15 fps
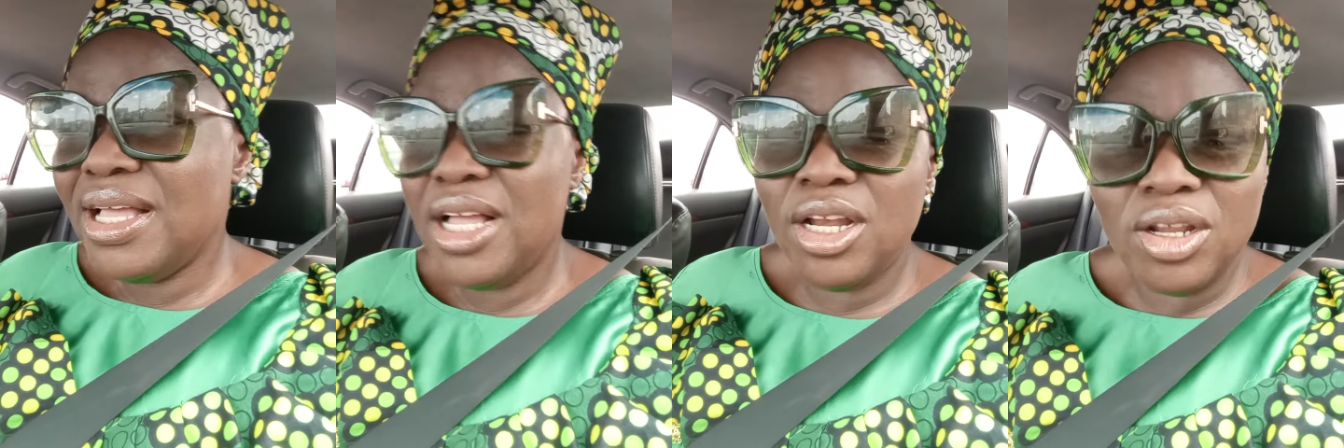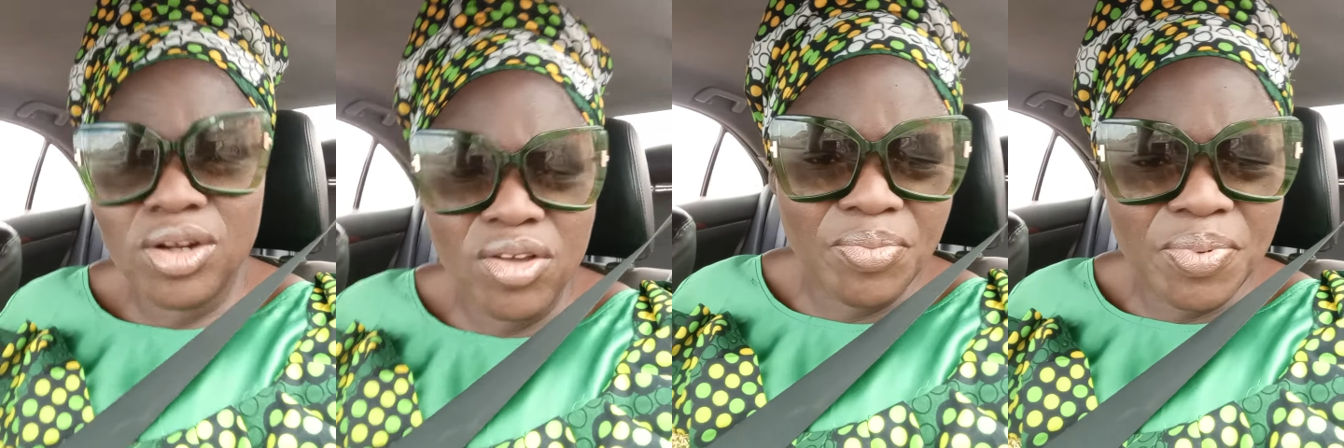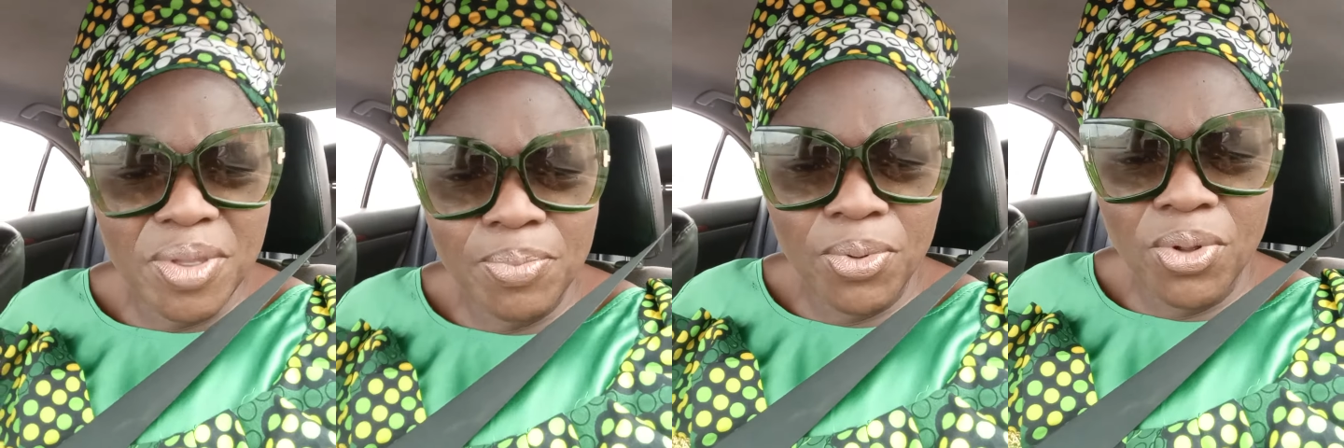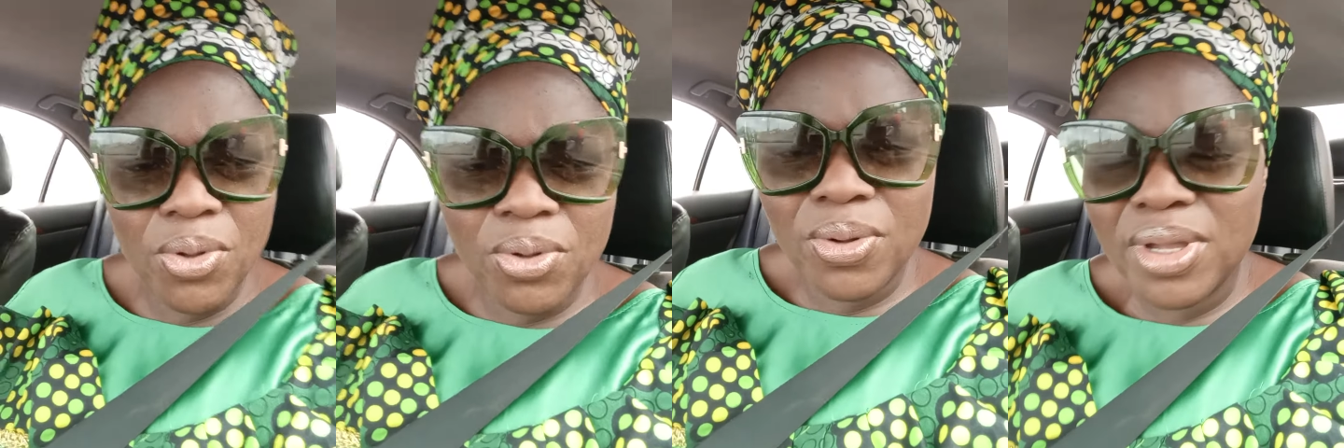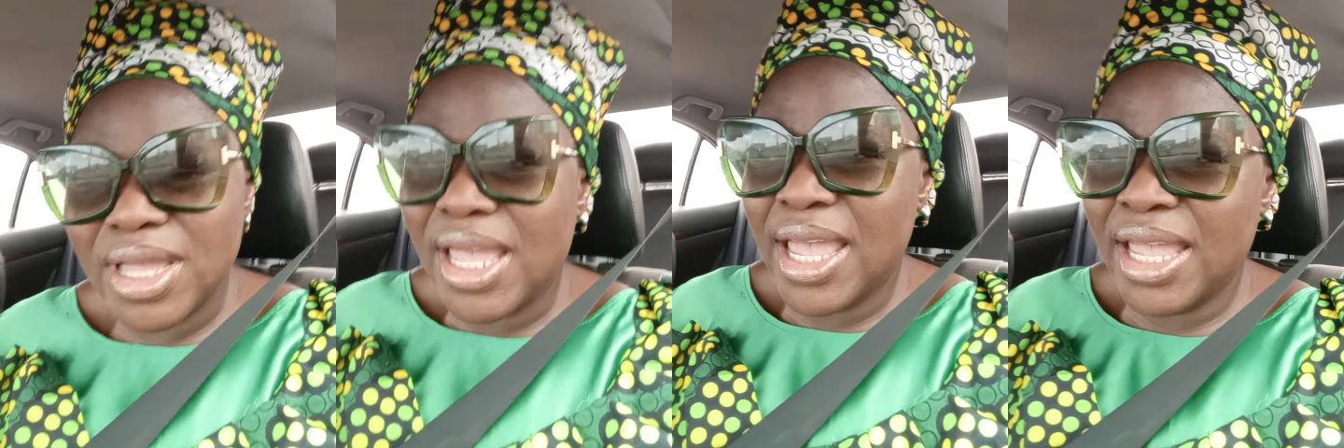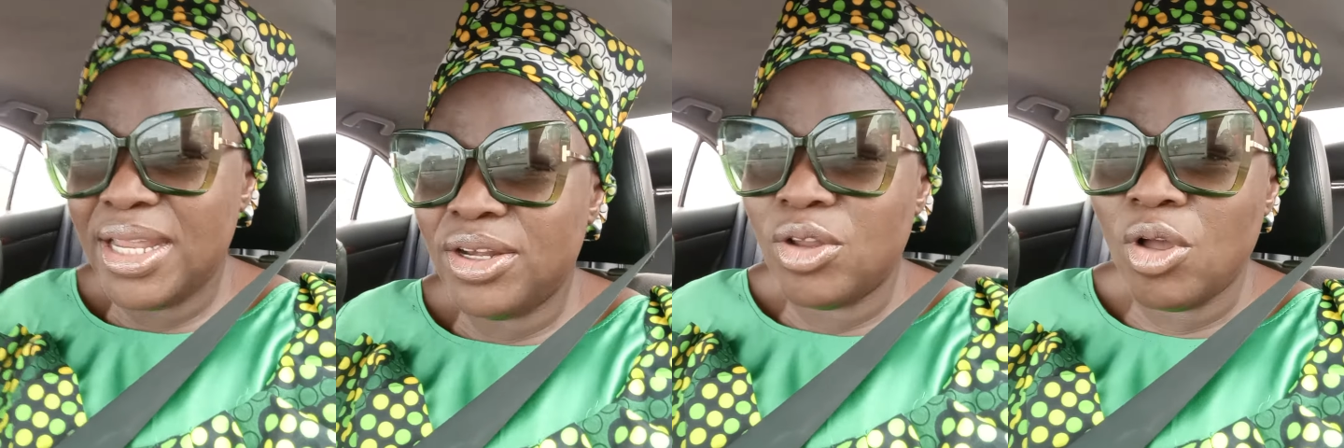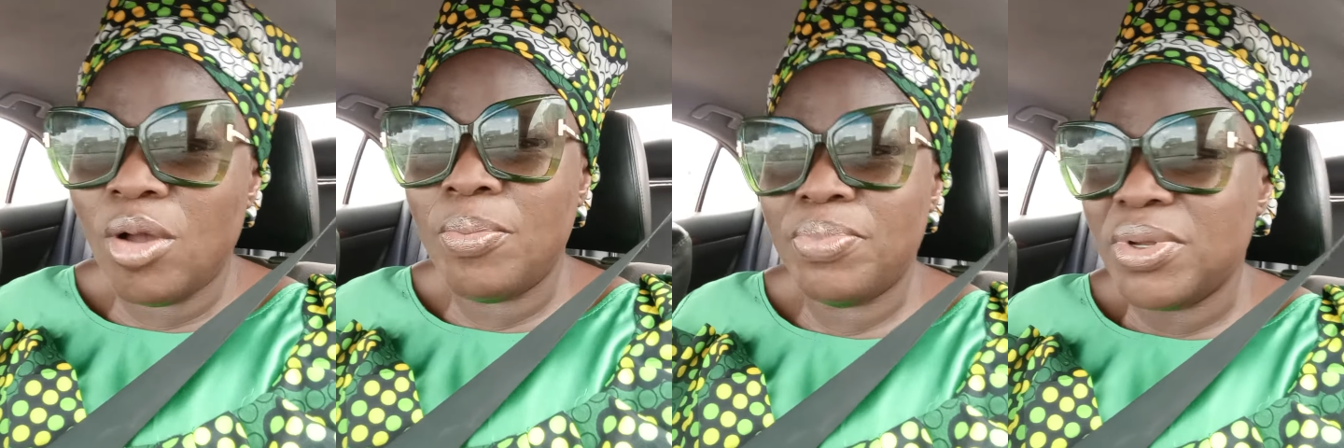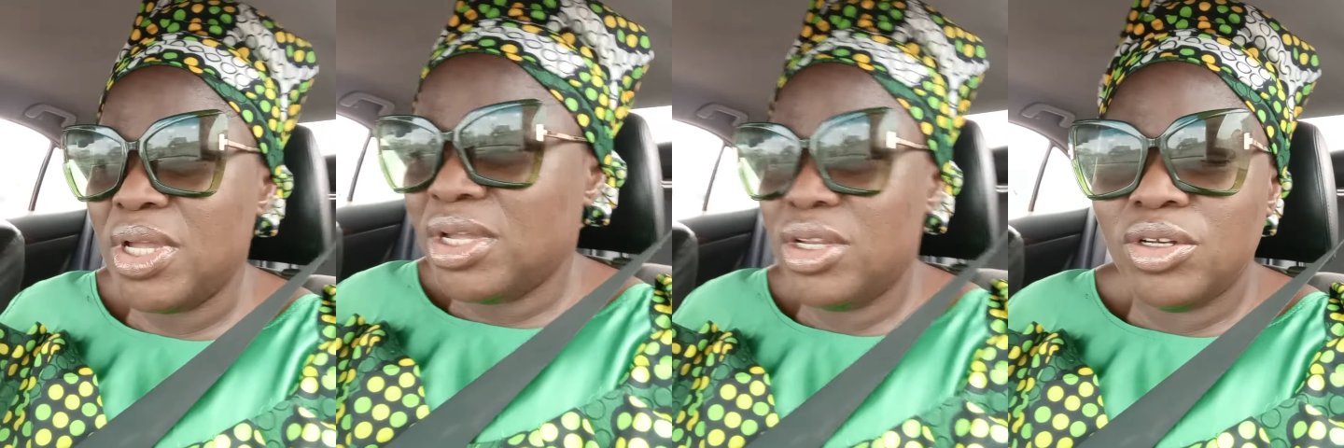a lot of people end up
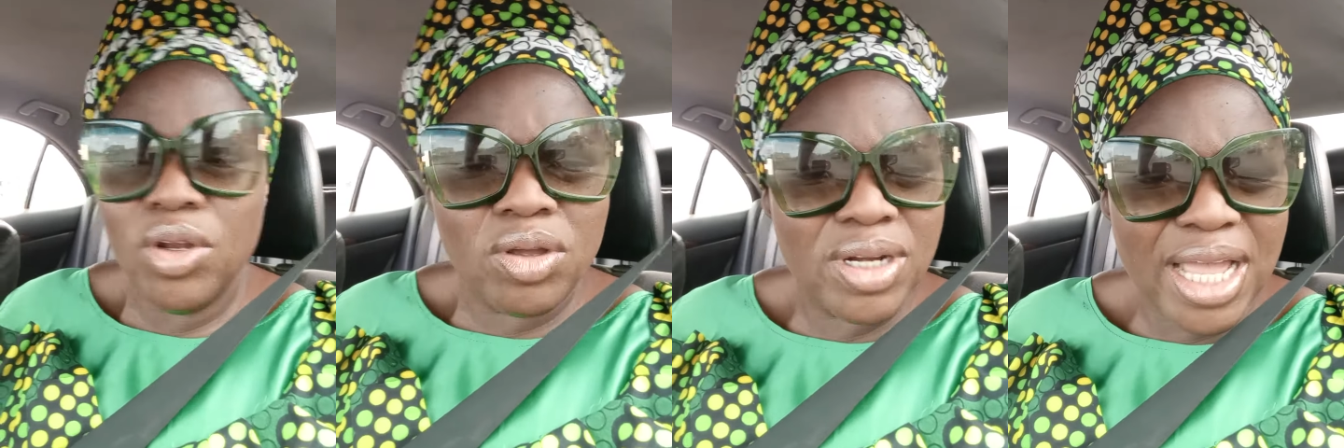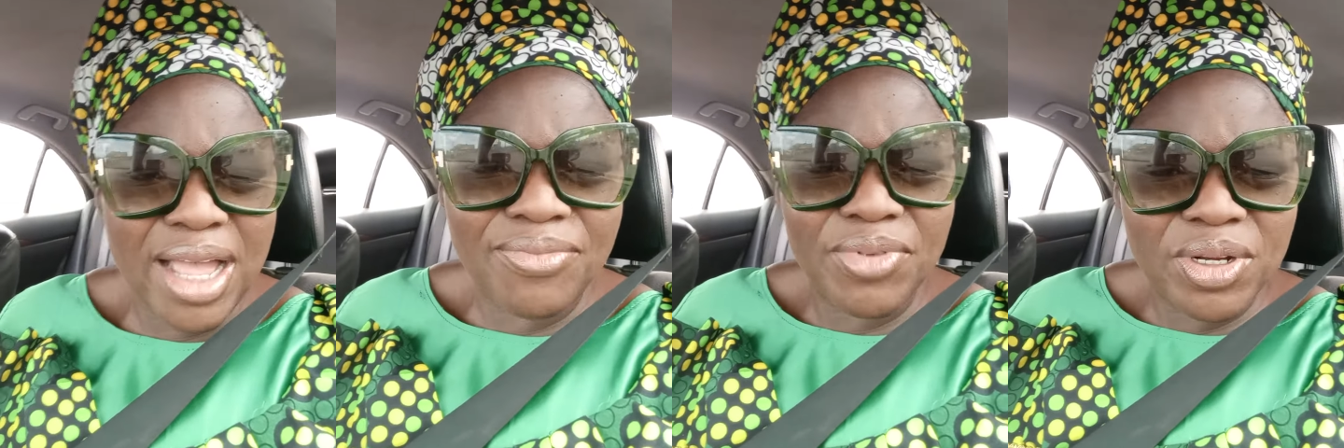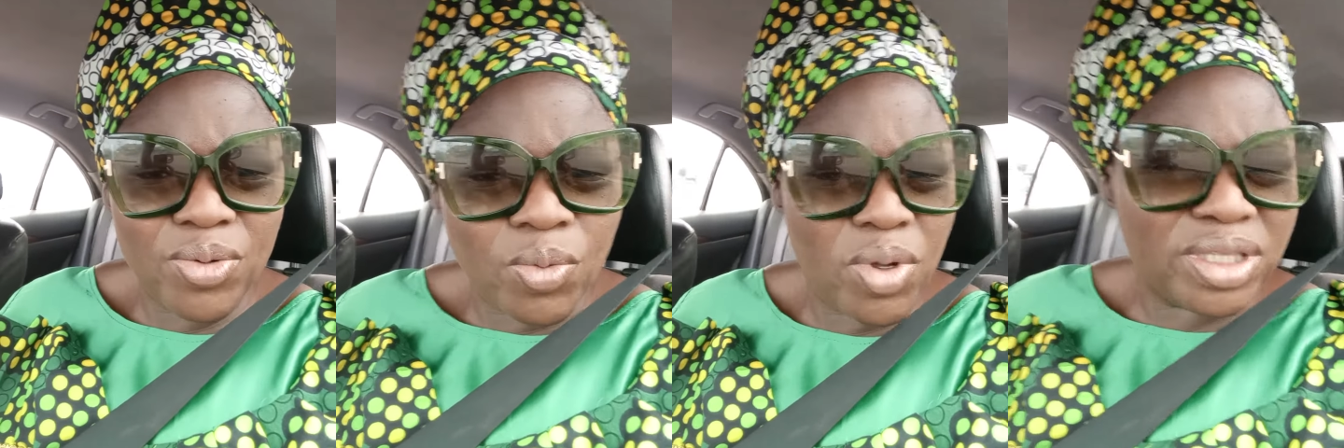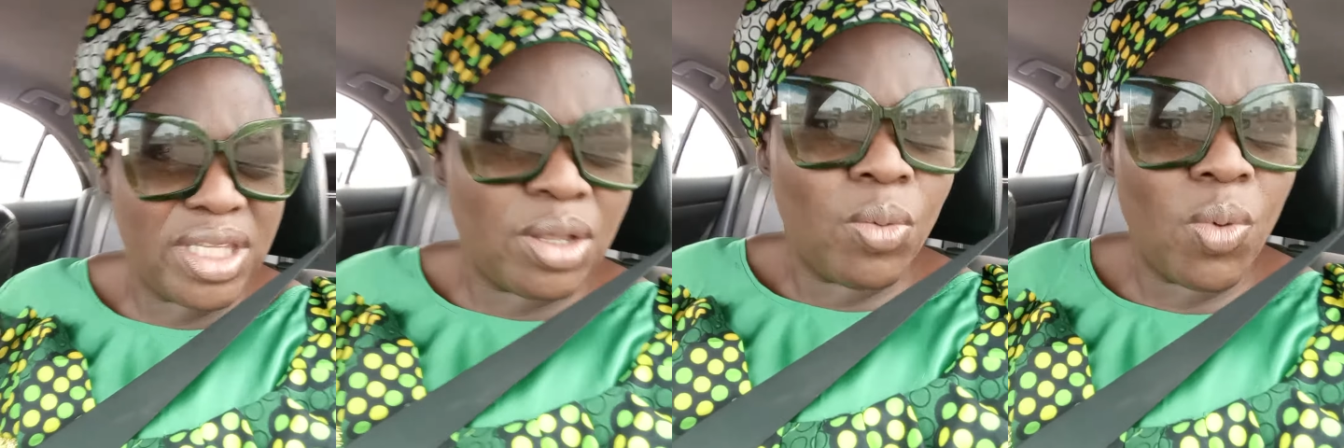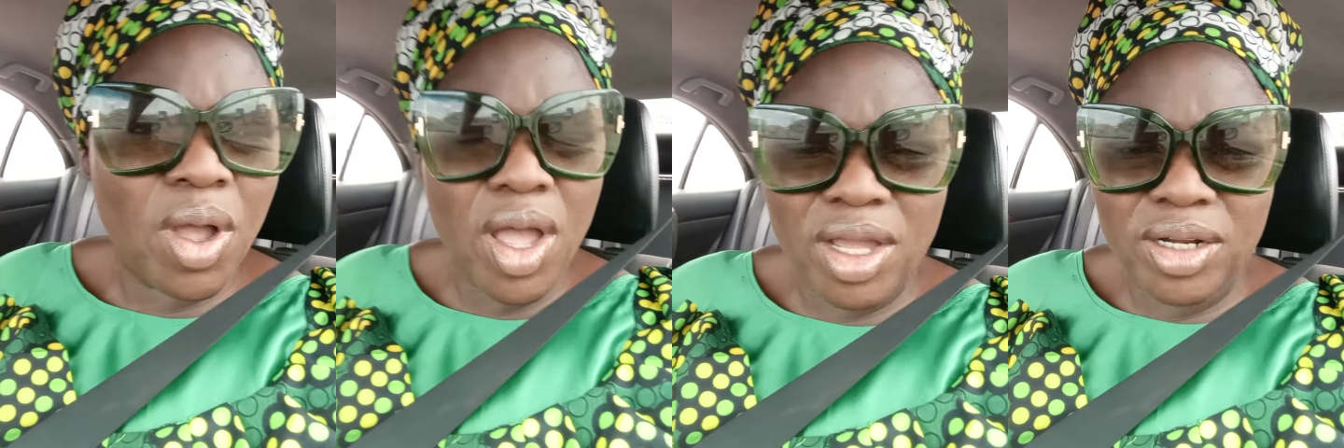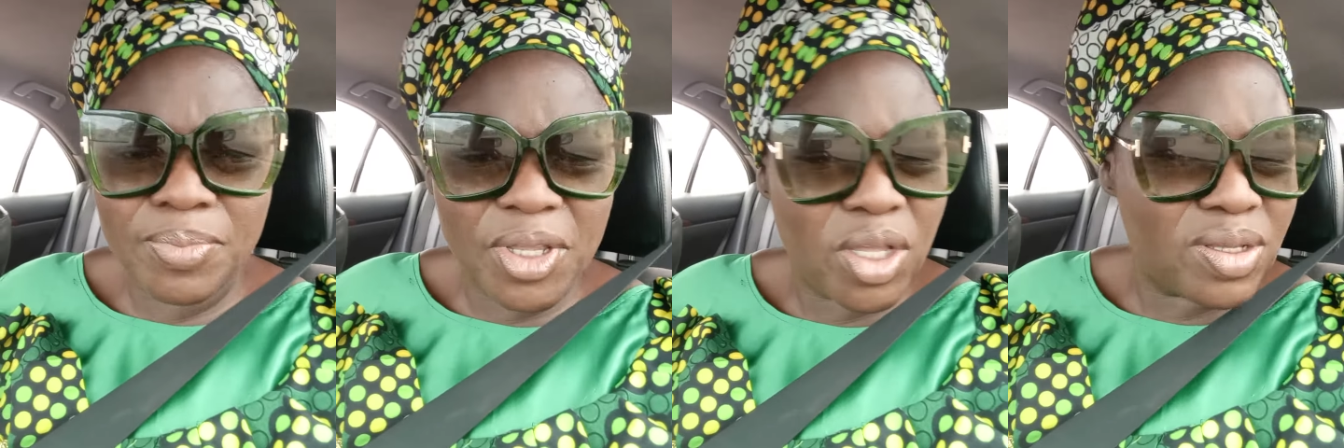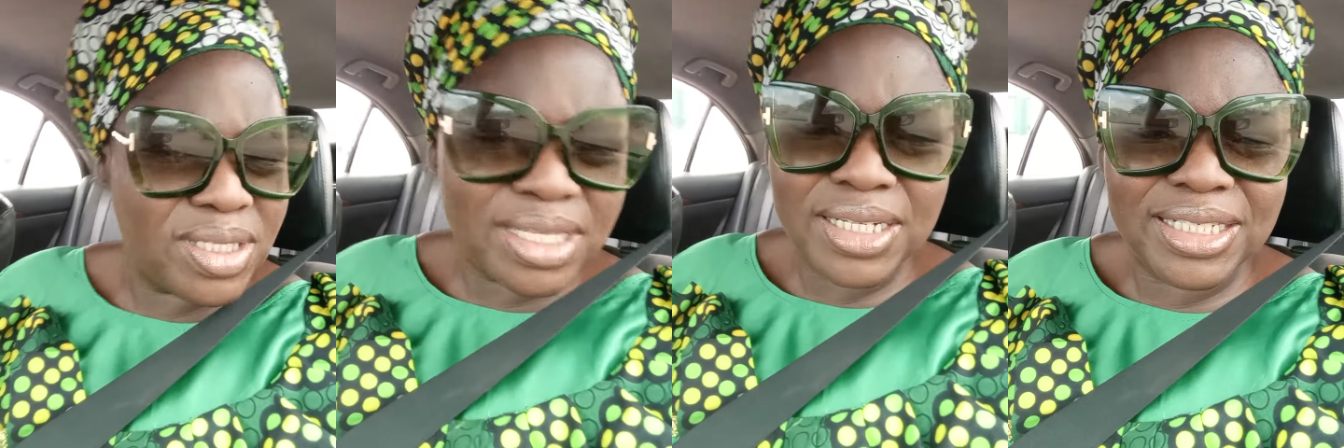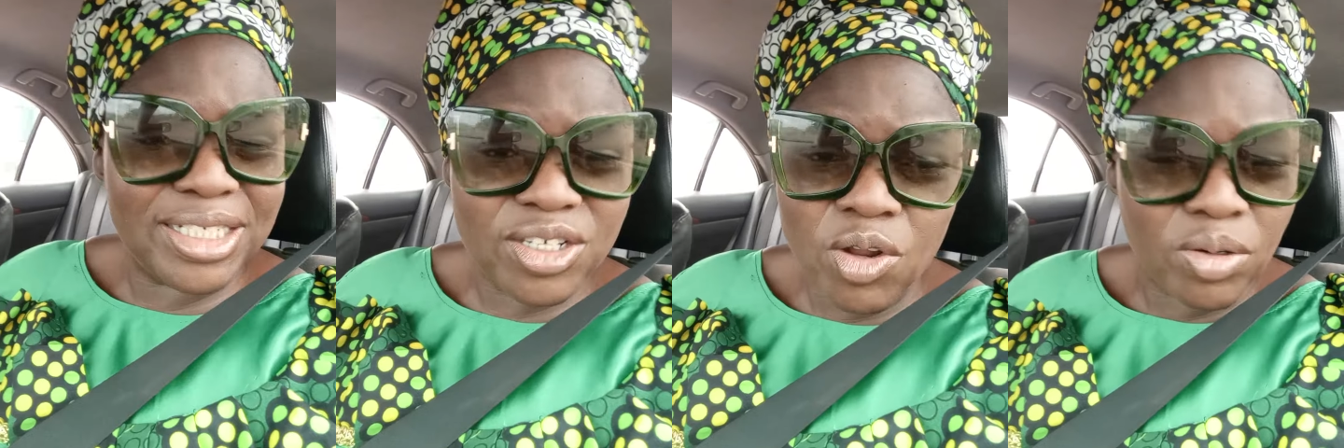not having what they want because they
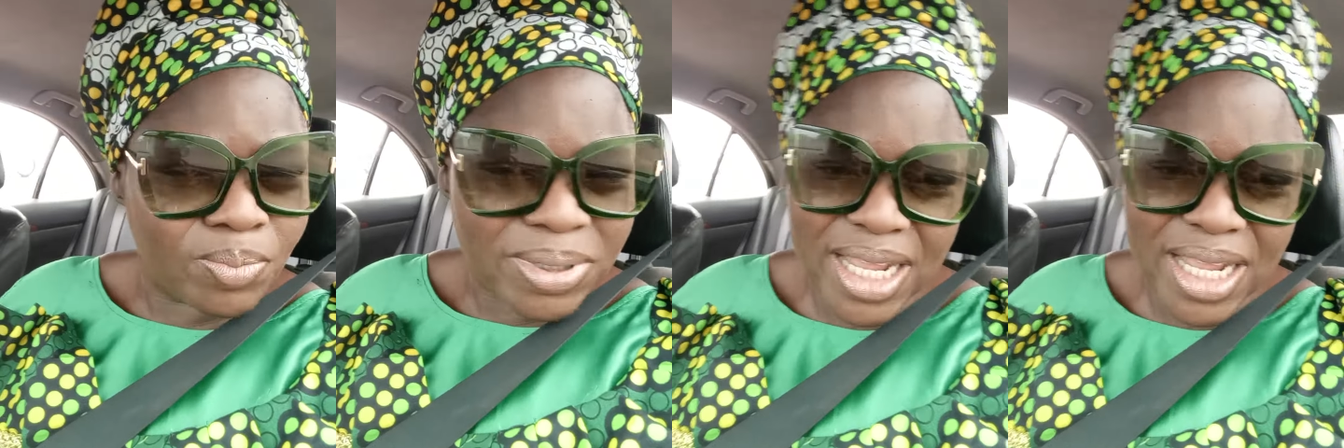did not